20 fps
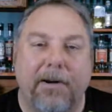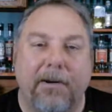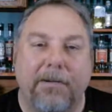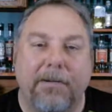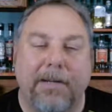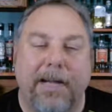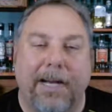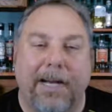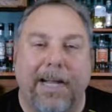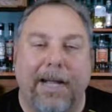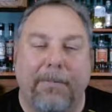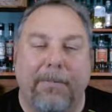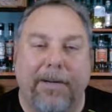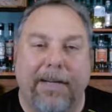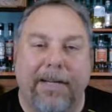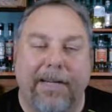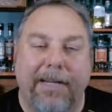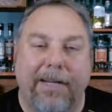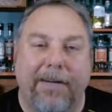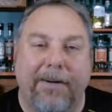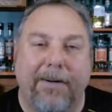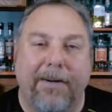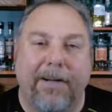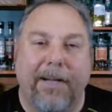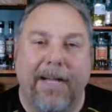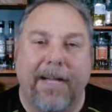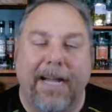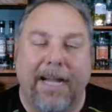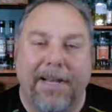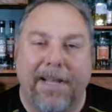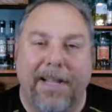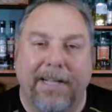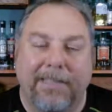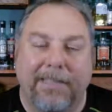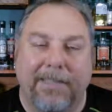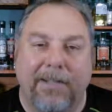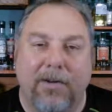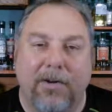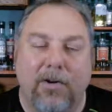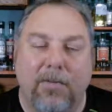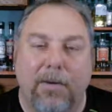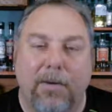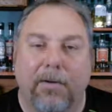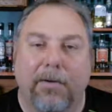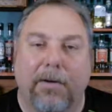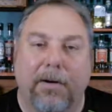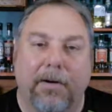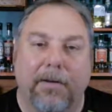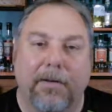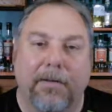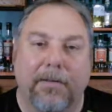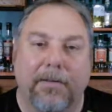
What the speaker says: not happening here, and that's the homeowner.